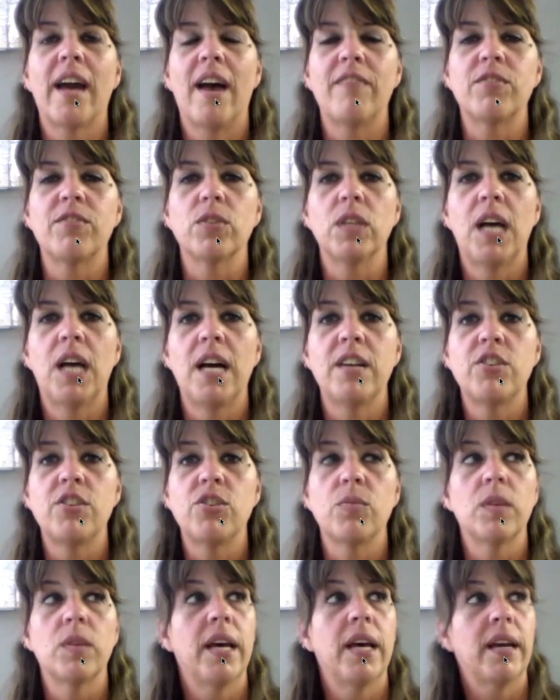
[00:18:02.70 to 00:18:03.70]
lunch. And we're
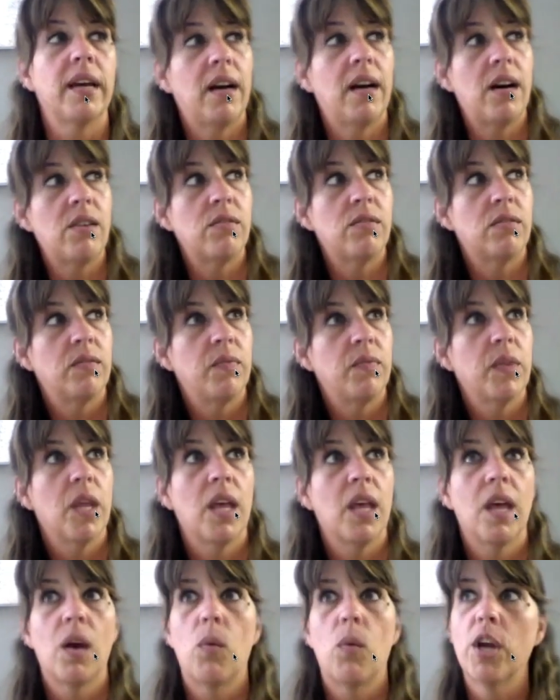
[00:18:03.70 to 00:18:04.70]
like, oh,
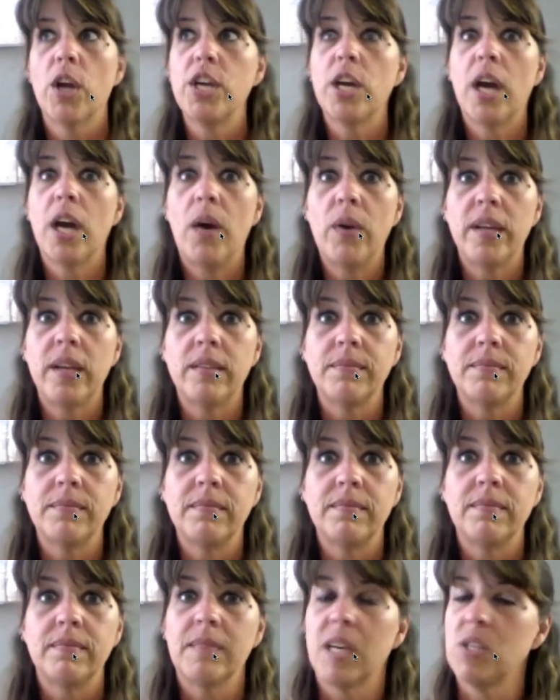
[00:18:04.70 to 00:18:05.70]
where are you going?
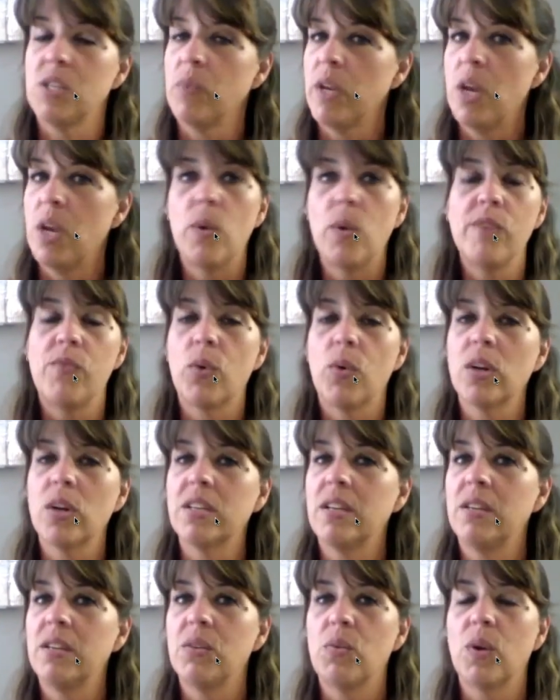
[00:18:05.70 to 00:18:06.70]
Because we know we've worked on
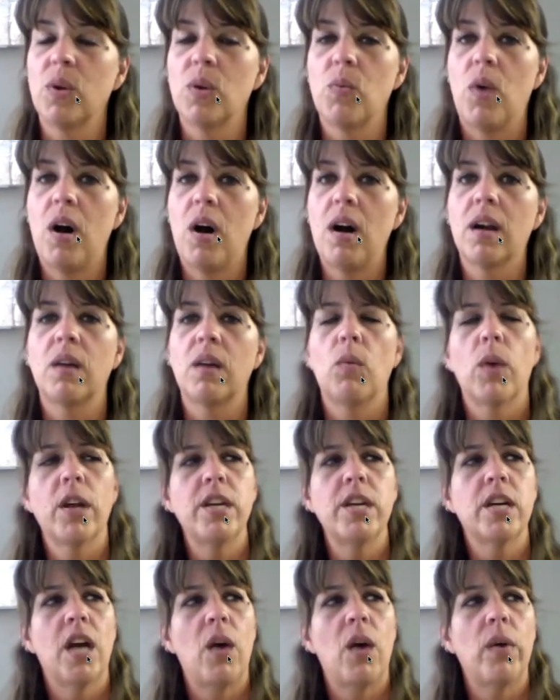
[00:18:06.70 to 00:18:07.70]
the word walk. Where are you
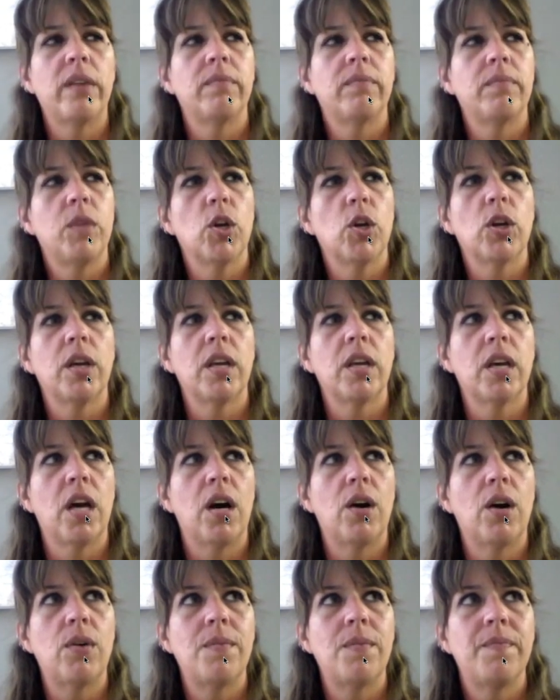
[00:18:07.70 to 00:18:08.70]
going? You're going to go?
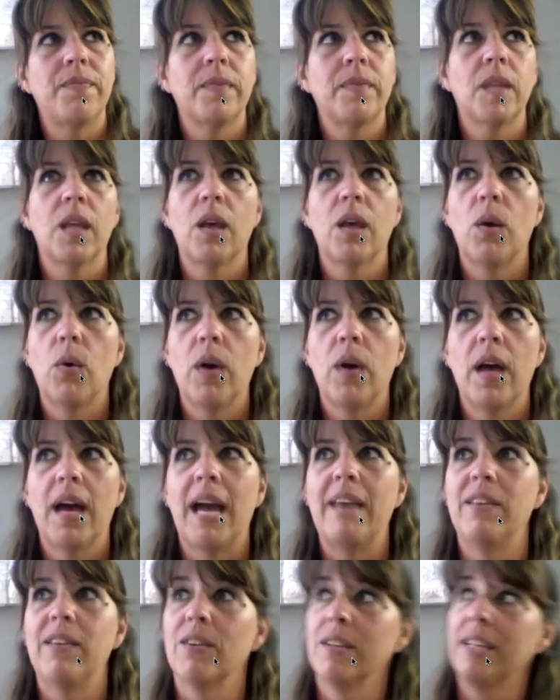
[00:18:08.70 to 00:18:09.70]
And
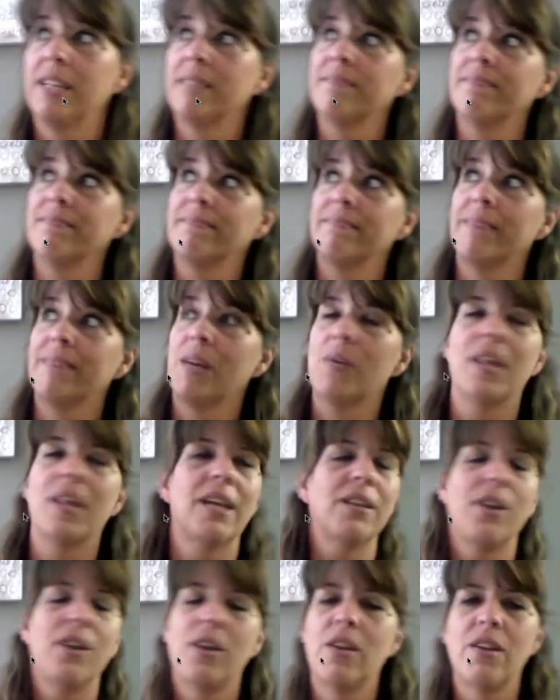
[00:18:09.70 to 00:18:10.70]
they're like, and we're like, no,
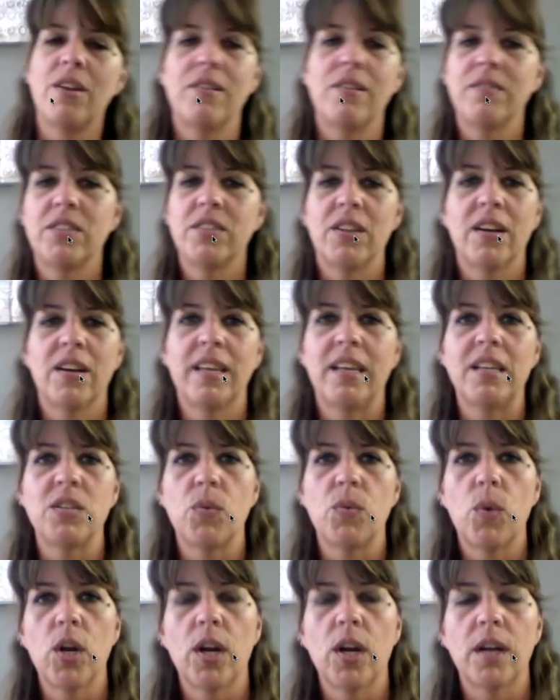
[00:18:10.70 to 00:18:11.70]
sorry, that doesn't
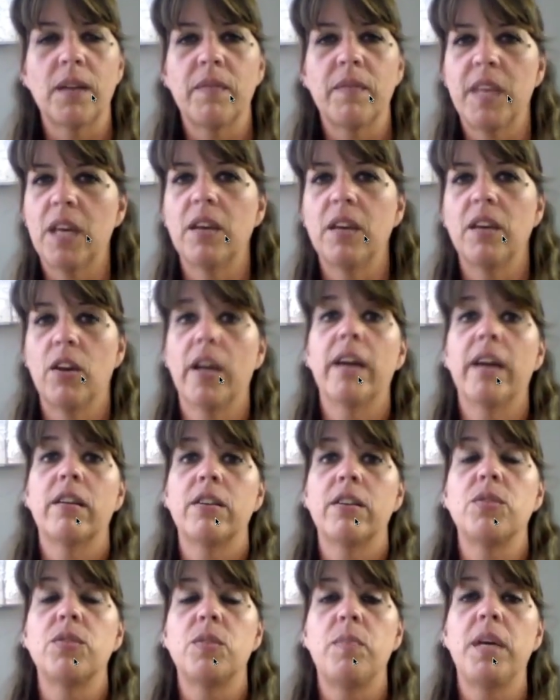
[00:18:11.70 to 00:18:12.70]
work. You're here to do
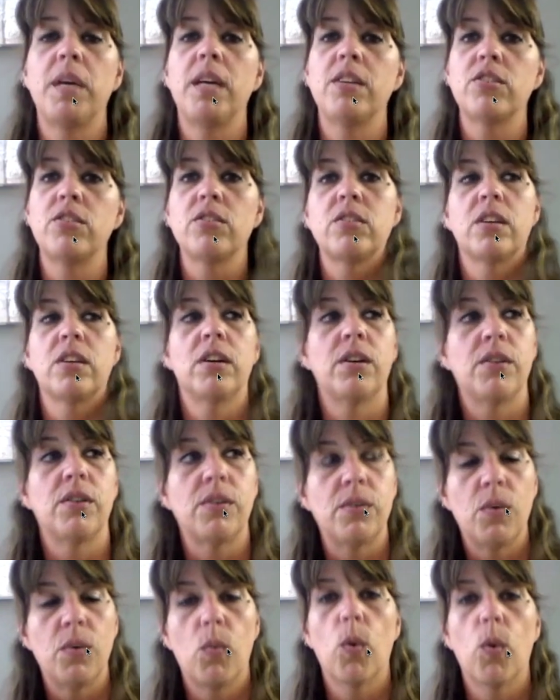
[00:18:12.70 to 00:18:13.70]
speech. So
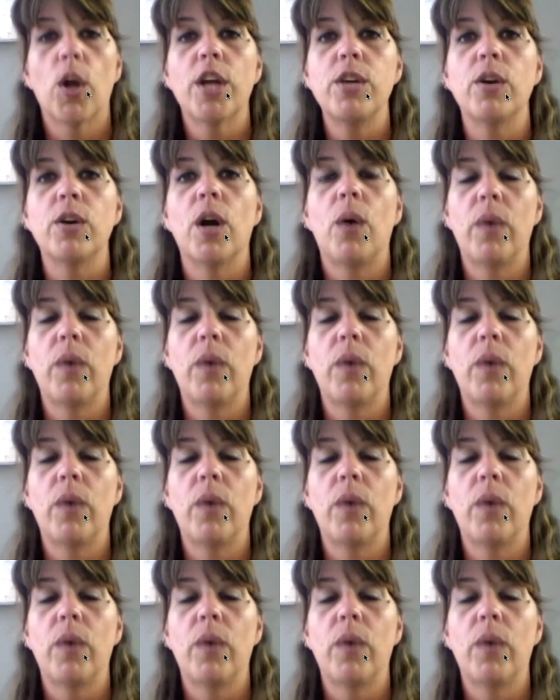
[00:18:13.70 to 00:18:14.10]
where are you going?